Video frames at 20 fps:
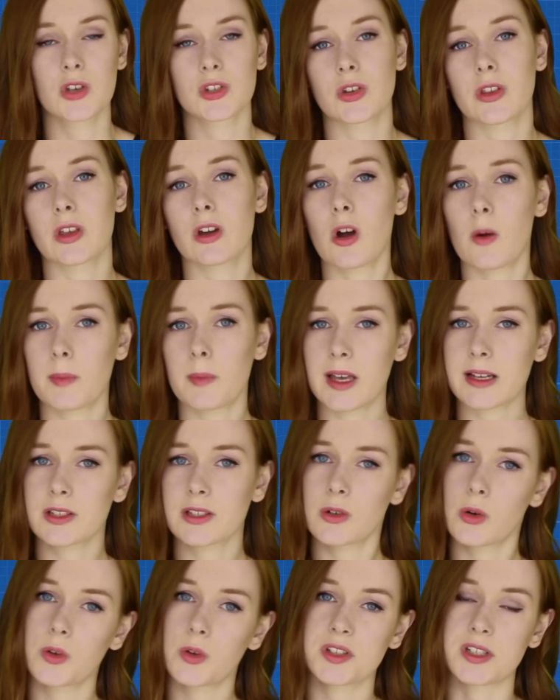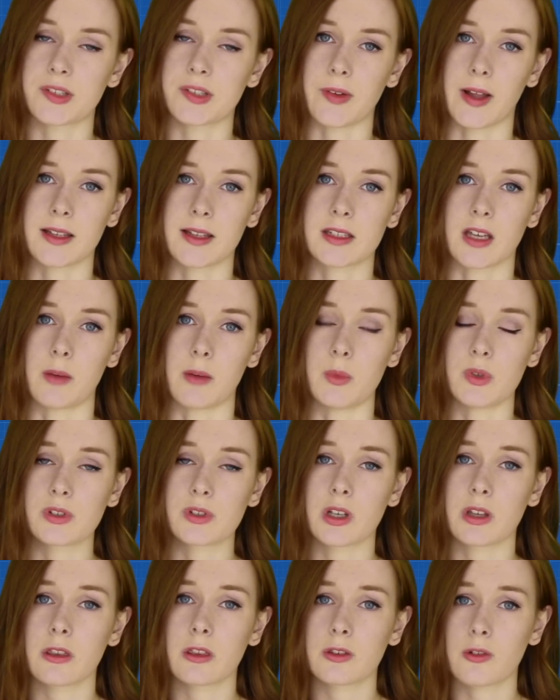So the complex causes of Alzheimer's
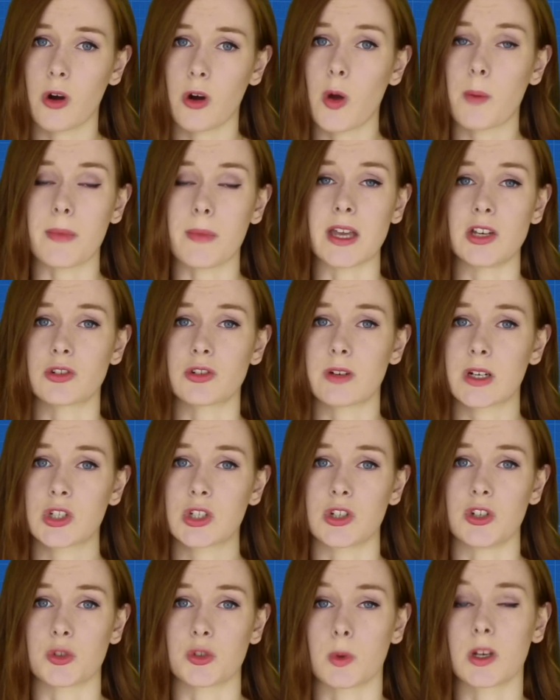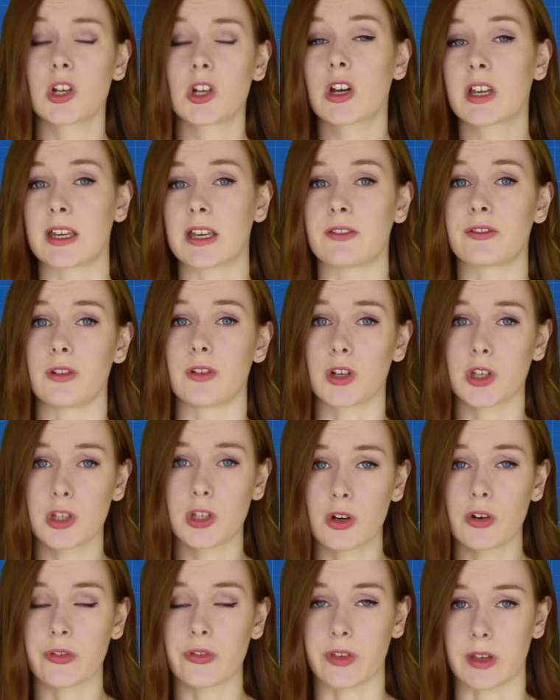can throw up major issues when looking for a
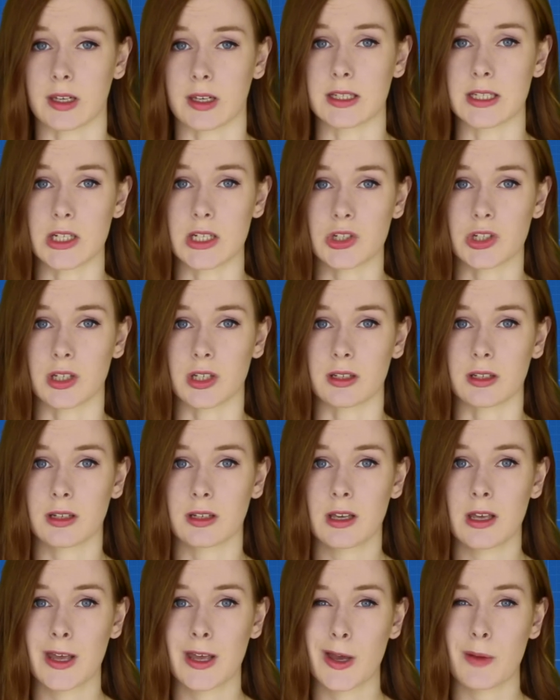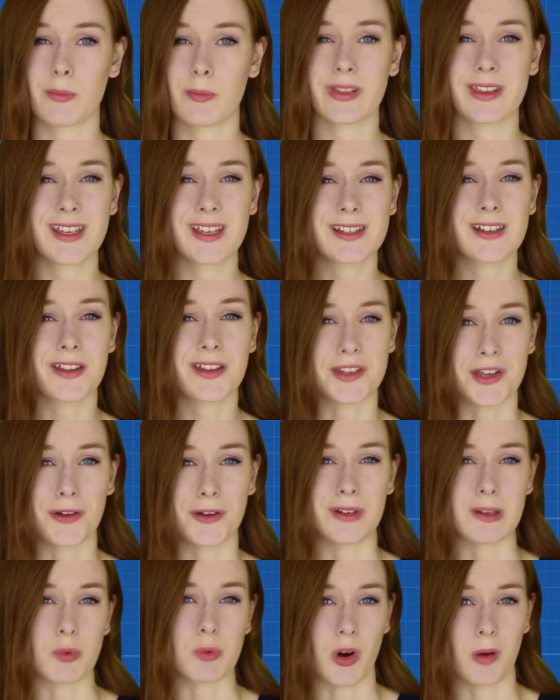cure for the condition, but these aren't the
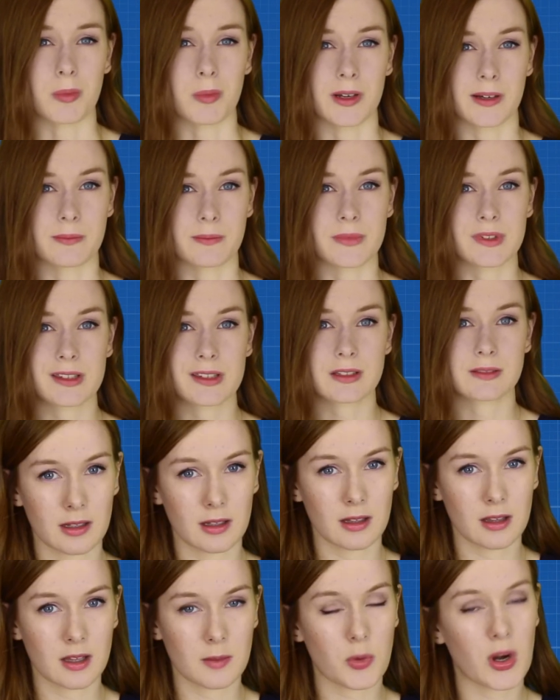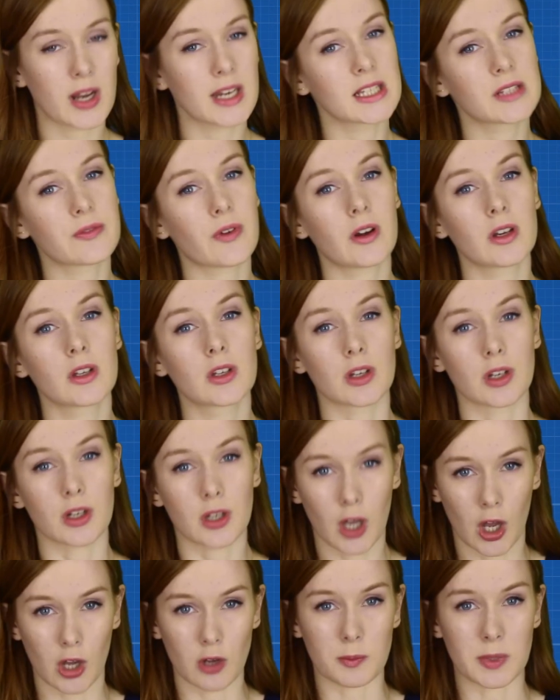only problems. The brain is very good
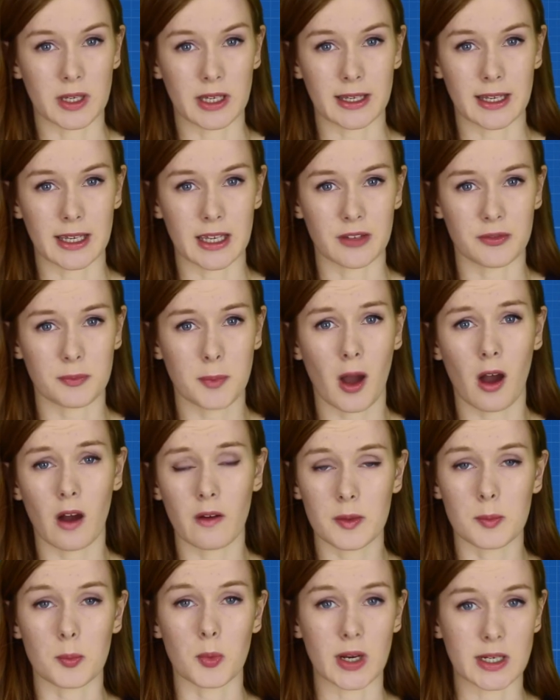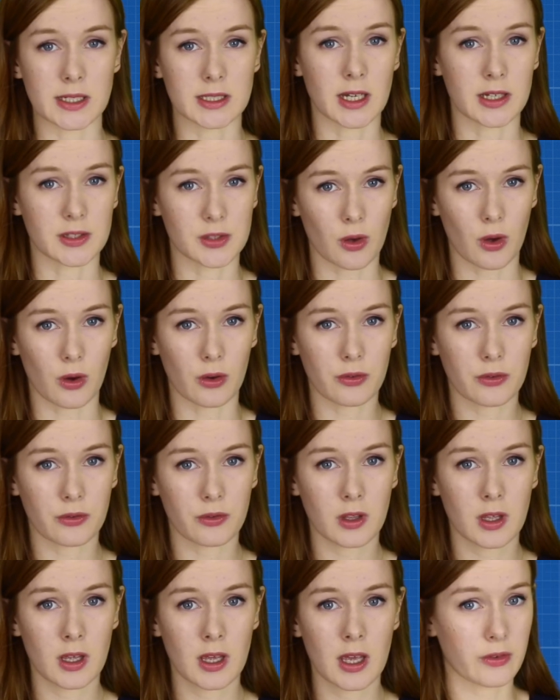at coping if part of the brain dies off.
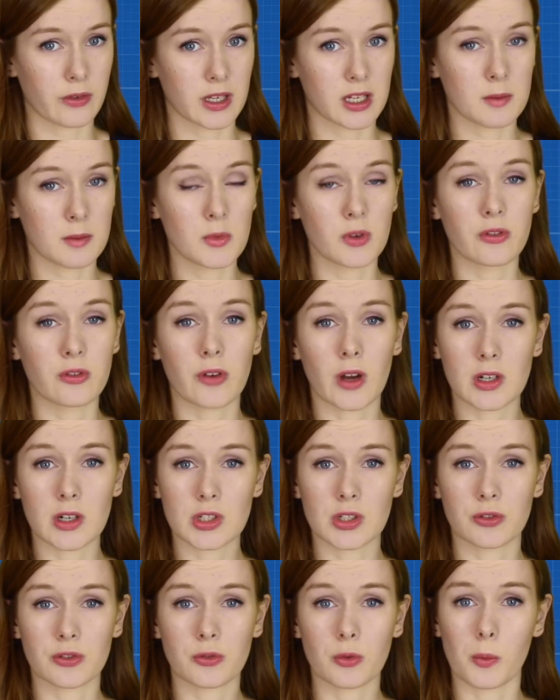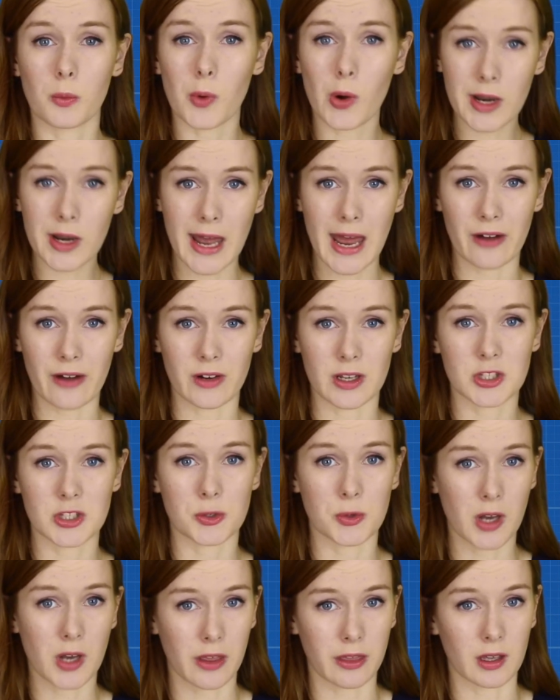It can move functions from one area
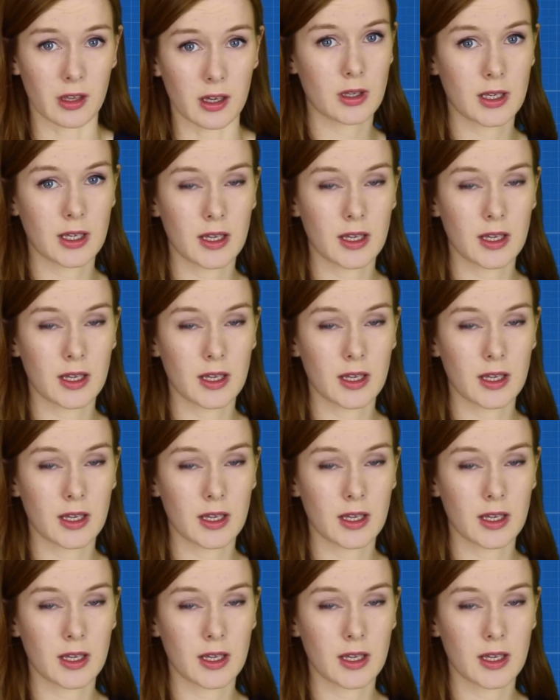to another.